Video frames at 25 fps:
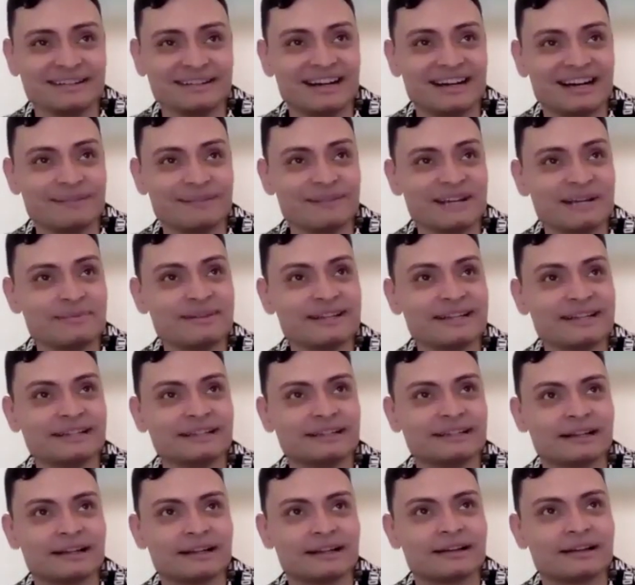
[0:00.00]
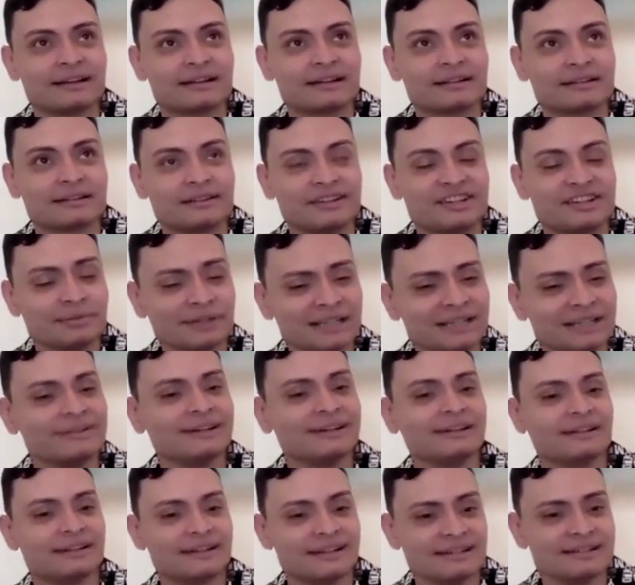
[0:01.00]
not. Maybe you live
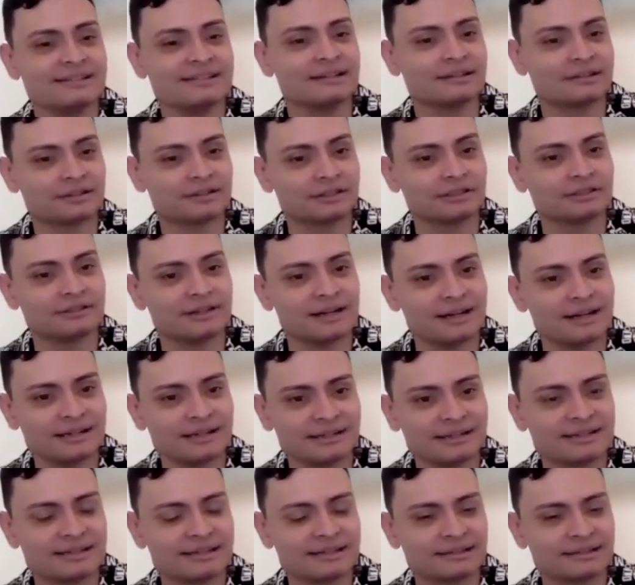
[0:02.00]
in London, correct?